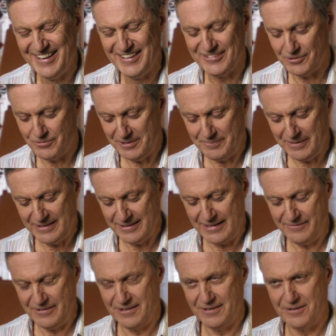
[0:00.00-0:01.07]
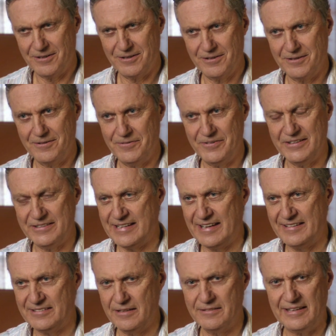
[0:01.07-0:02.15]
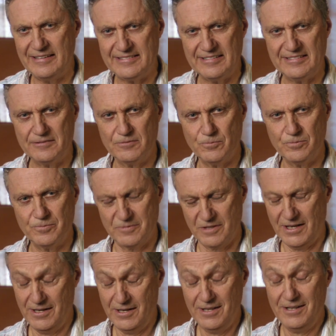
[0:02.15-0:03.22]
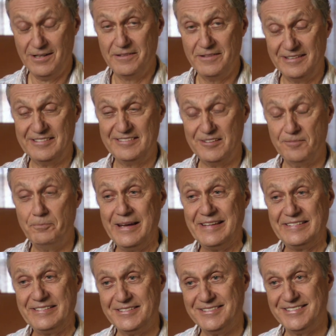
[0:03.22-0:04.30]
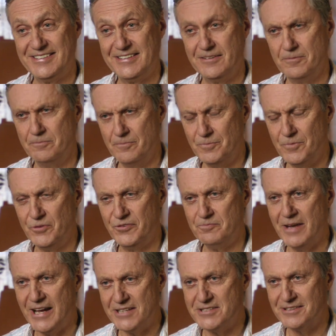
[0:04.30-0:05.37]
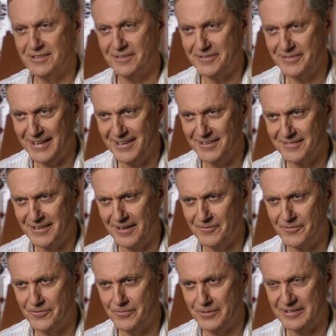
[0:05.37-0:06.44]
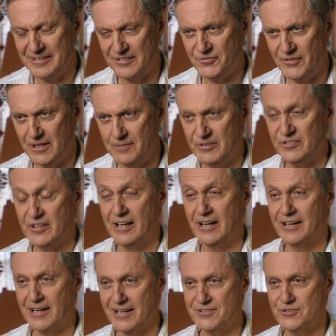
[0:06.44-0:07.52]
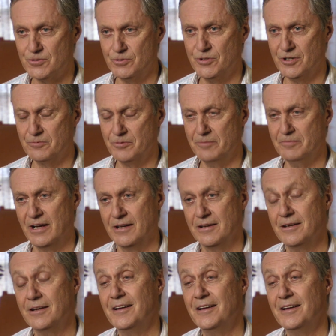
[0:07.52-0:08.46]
So we've been having a fantastic, this is the best, most magical thing that with this film is that I got to work with my